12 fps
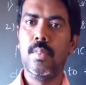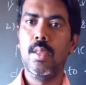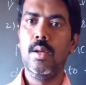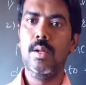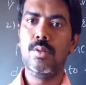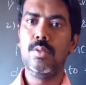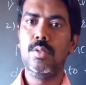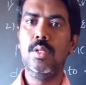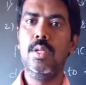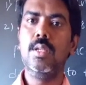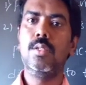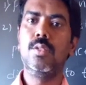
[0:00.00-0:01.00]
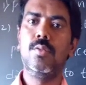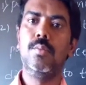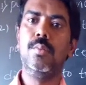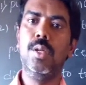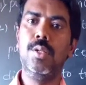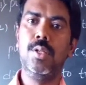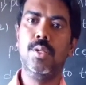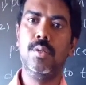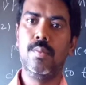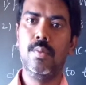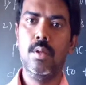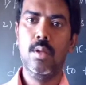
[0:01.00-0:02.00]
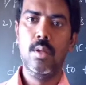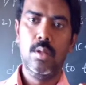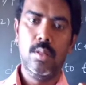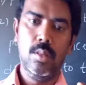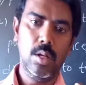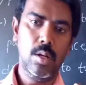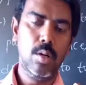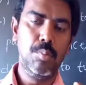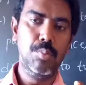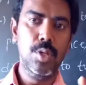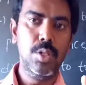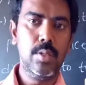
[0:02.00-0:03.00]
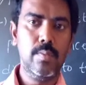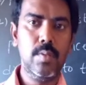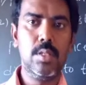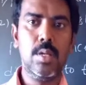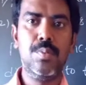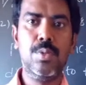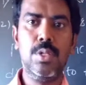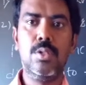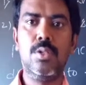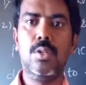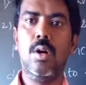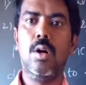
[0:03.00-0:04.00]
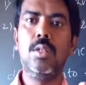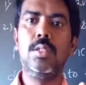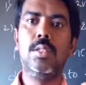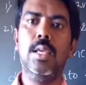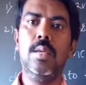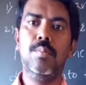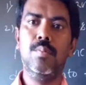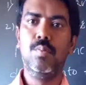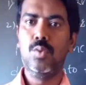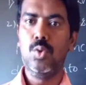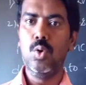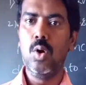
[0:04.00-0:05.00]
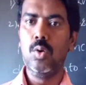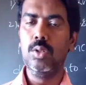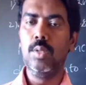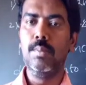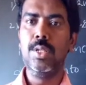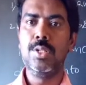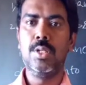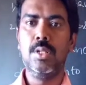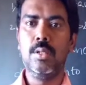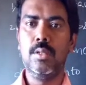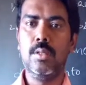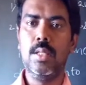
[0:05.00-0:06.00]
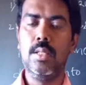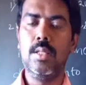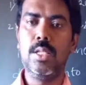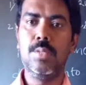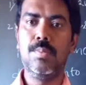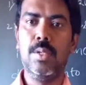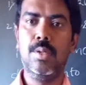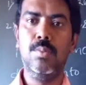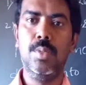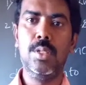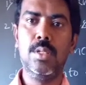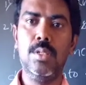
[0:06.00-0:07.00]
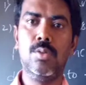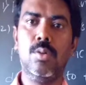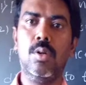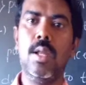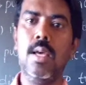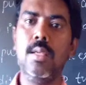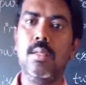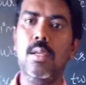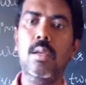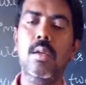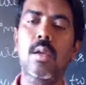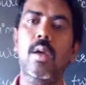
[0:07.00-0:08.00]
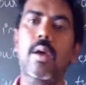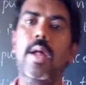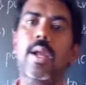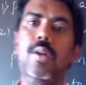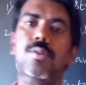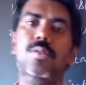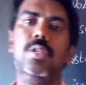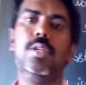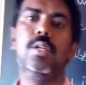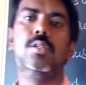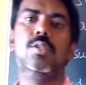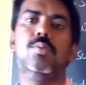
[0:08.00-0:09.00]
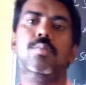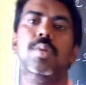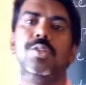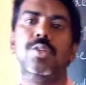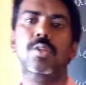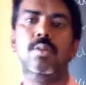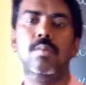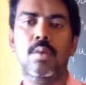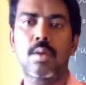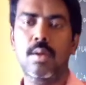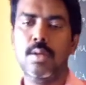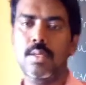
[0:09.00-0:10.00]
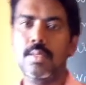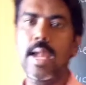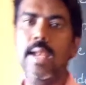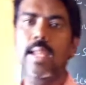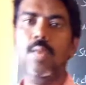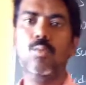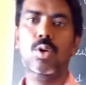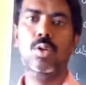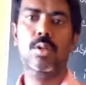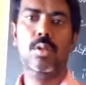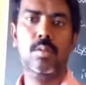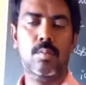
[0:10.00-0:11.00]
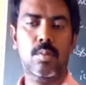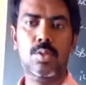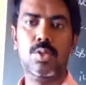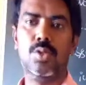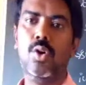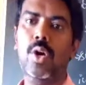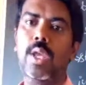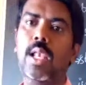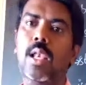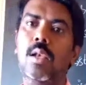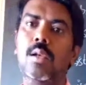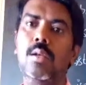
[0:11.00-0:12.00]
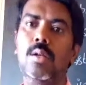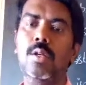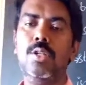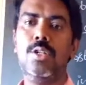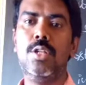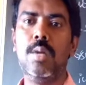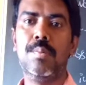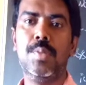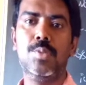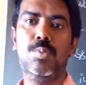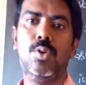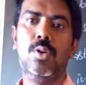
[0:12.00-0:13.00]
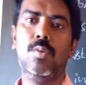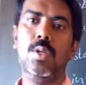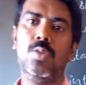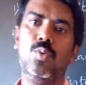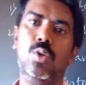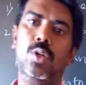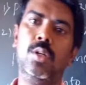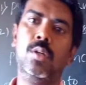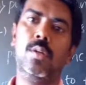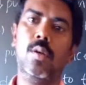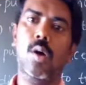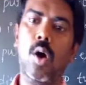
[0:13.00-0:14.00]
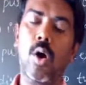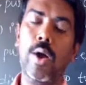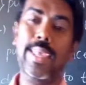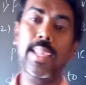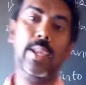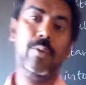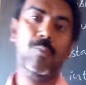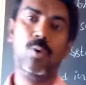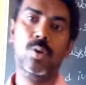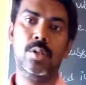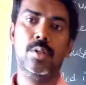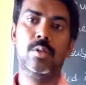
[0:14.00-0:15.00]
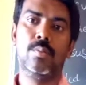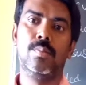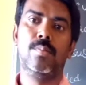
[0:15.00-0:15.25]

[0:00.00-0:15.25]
Heterogeneous mixture. The composition of the substance not same throughout the mixture, then the respective mixture is called as a heterogeneous mixture. Sand in water, soil, chalk piece powder plus water, oil in water.